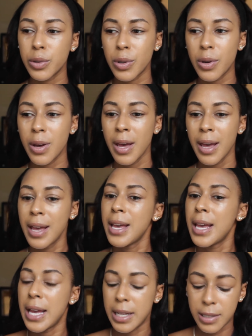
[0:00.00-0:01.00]
neutral.
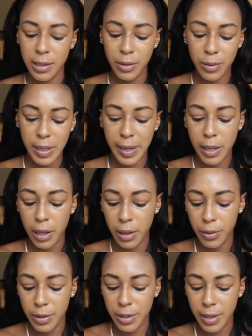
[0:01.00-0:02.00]
It's a little bit
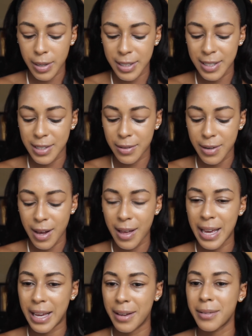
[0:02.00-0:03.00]
closer. It's still
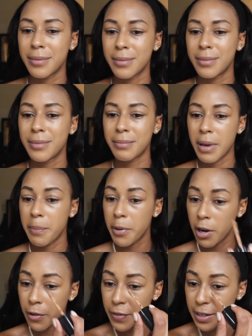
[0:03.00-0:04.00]
not like
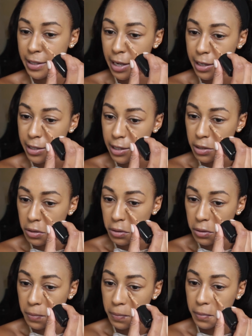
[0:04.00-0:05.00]
my perfect
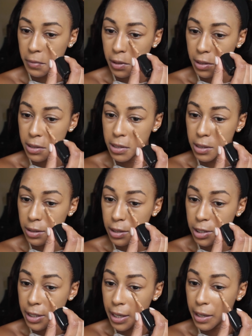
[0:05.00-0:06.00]
ideal
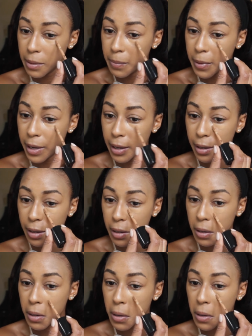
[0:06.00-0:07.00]
concealer shade,
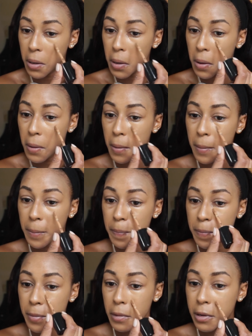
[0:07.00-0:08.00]
but
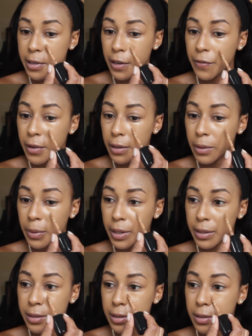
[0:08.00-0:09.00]
it definitely
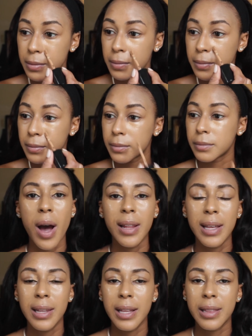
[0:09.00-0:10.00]
works. And
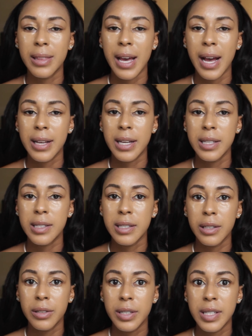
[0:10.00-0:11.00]
while I let that
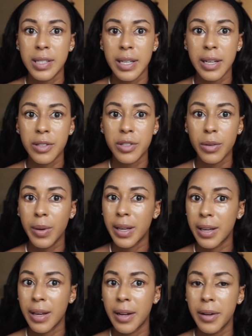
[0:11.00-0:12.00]
concealer sit so
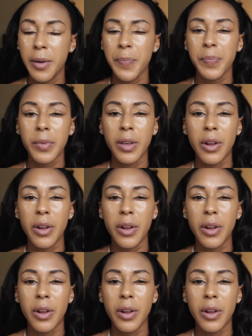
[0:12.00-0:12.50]
it can,